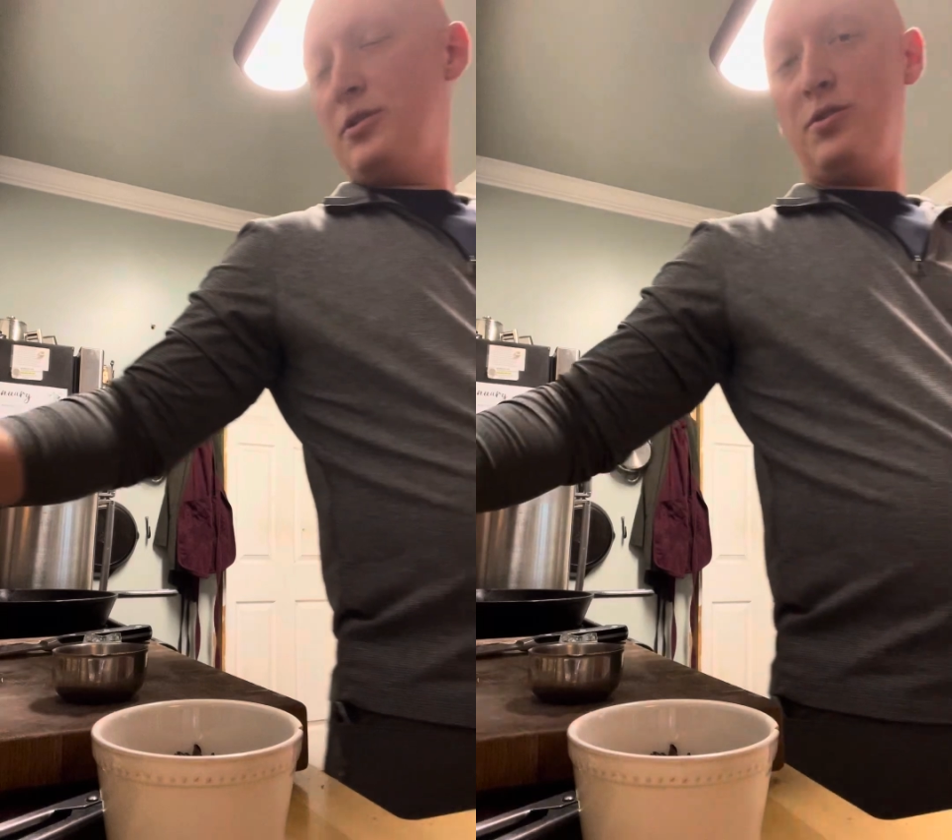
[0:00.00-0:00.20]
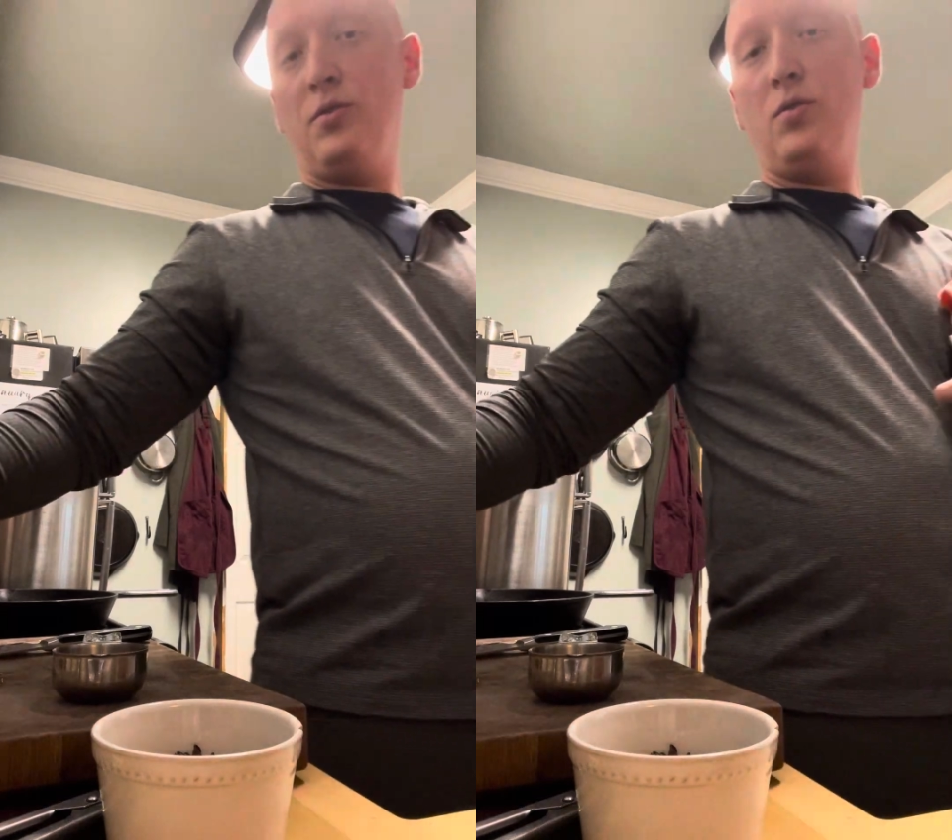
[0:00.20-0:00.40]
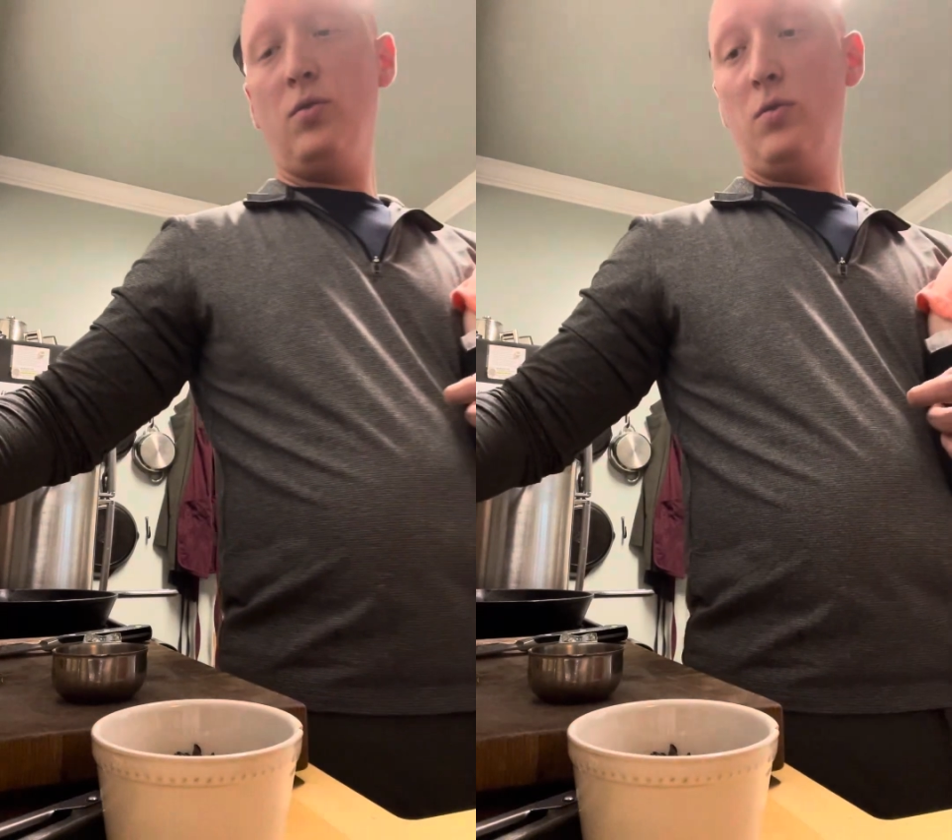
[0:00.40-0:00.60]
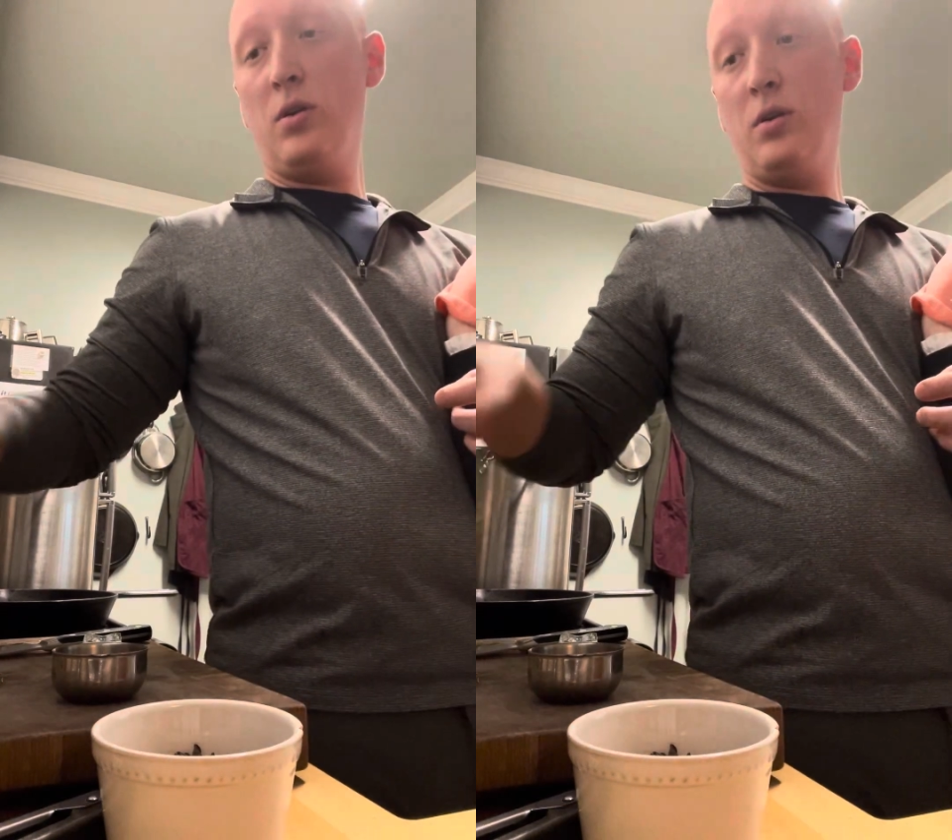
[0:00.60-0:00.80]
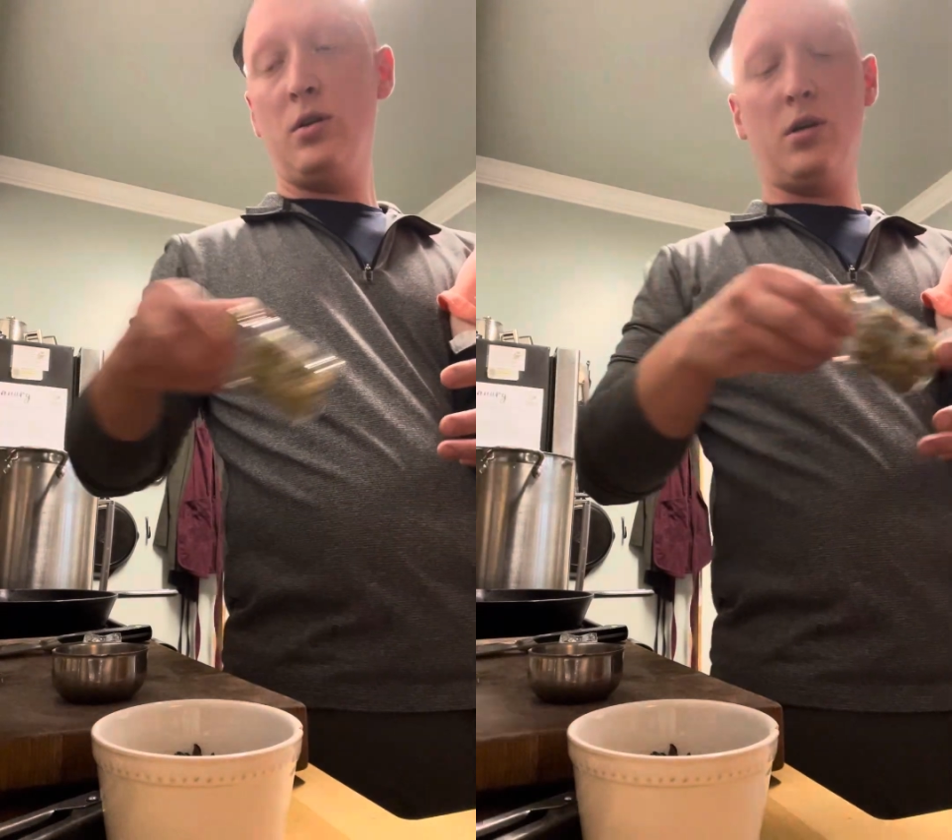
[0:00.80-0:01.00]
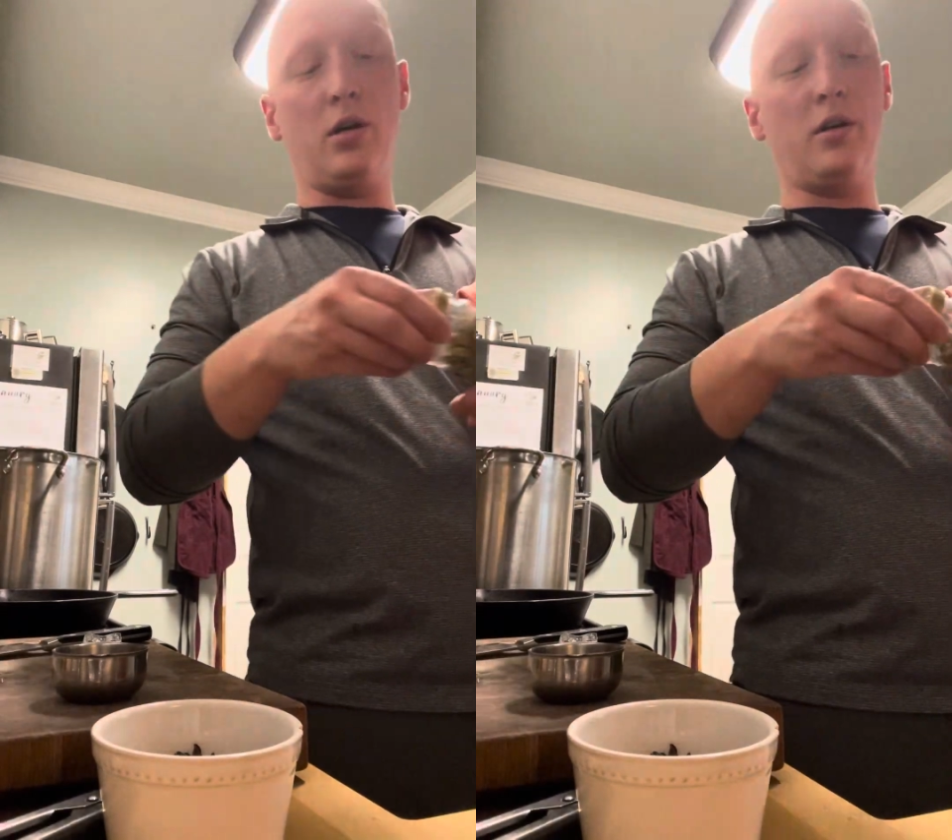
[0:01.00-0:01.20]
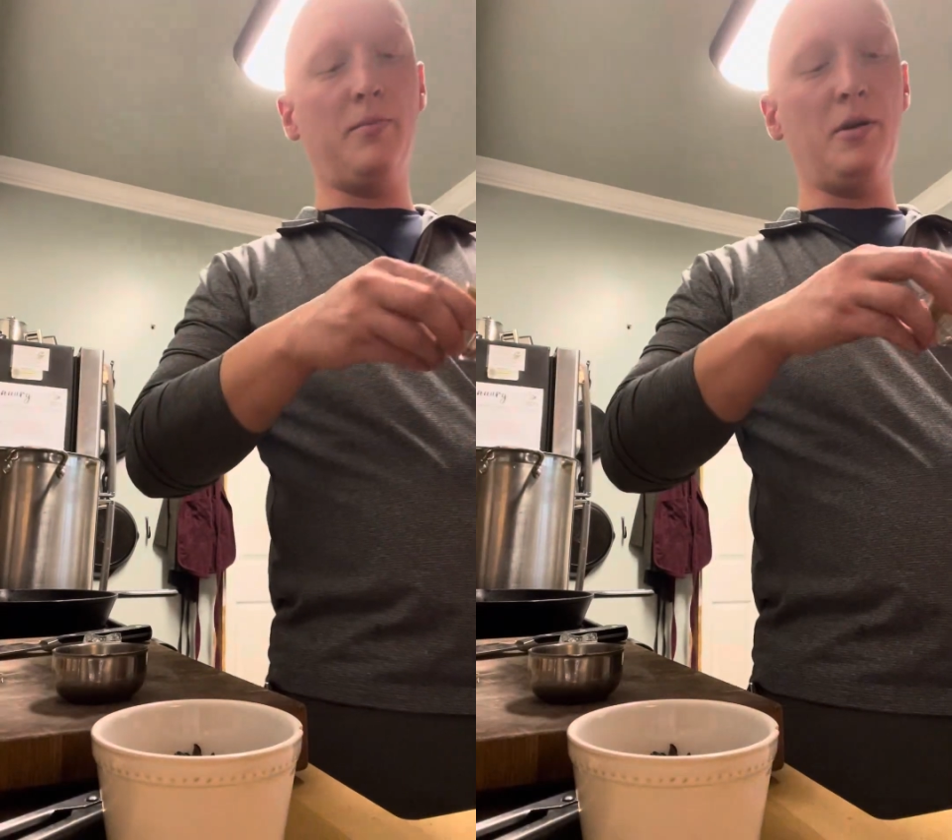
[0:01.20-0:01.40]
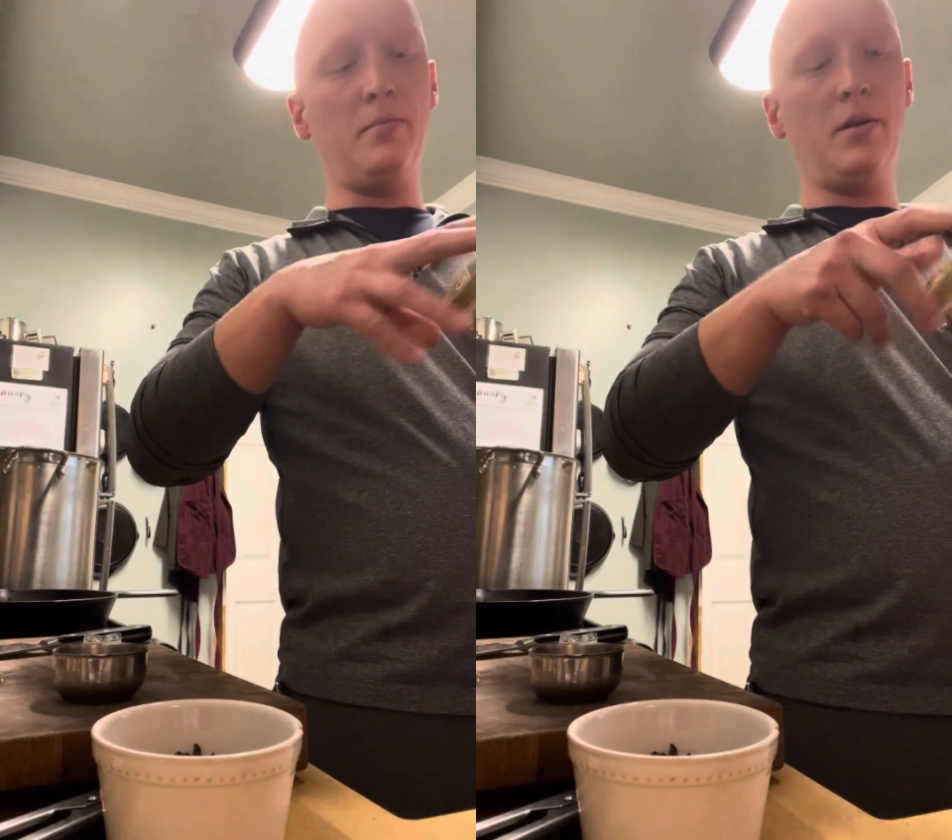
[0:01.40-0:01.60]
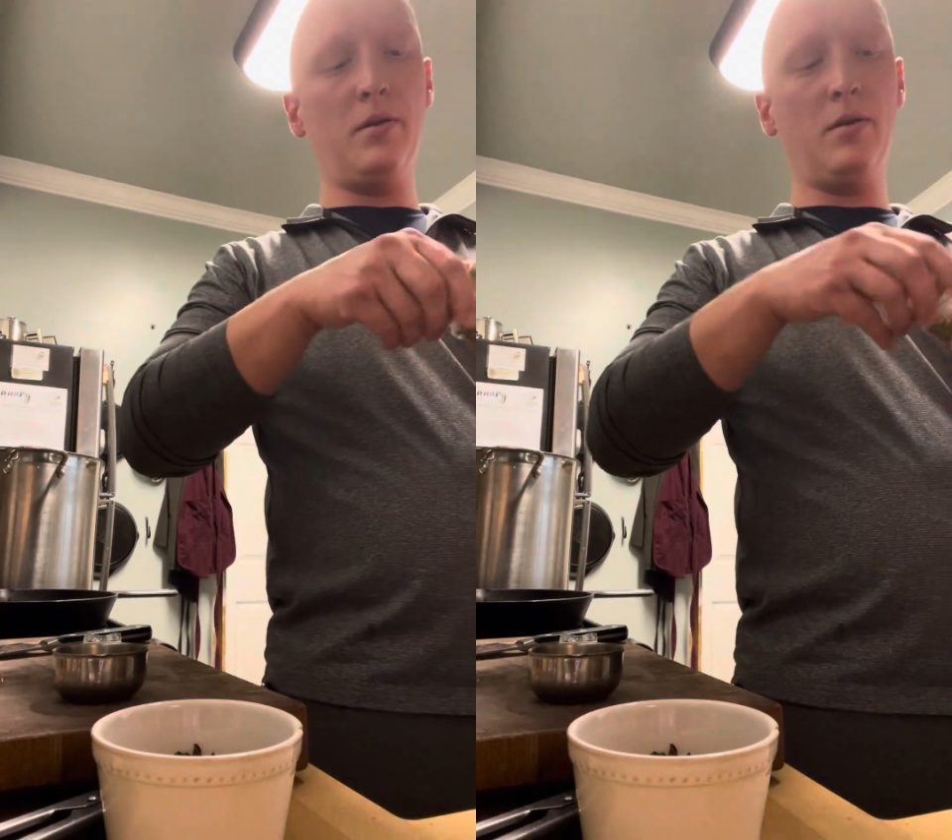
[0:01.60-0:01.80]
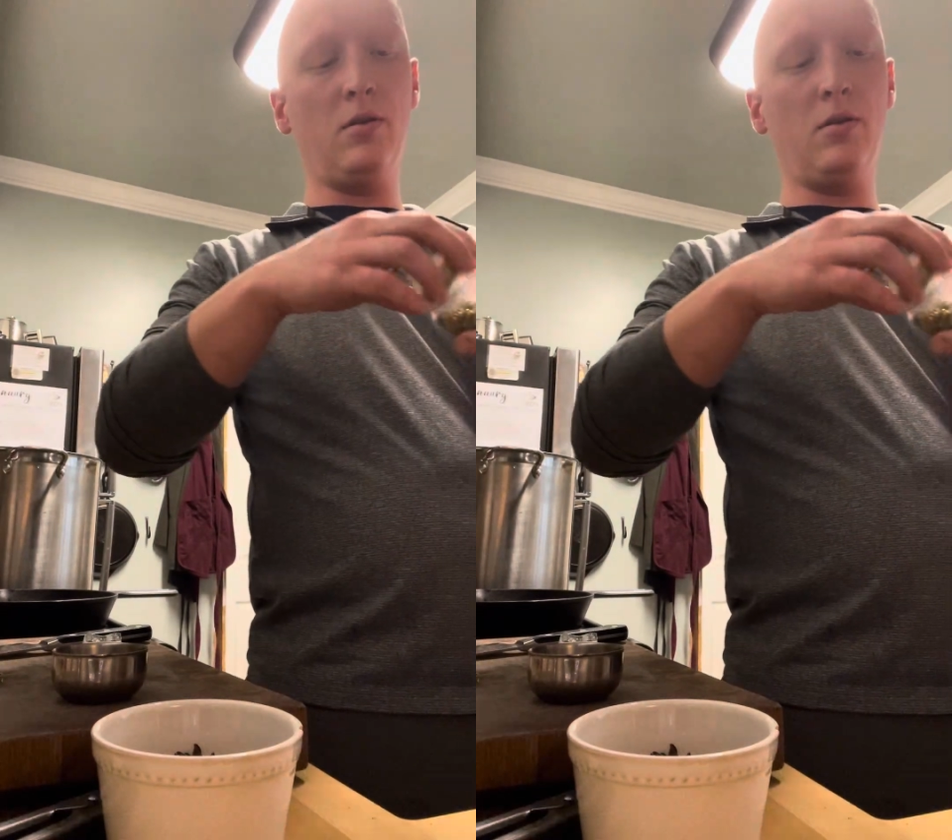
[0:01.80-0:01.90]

do cardamom,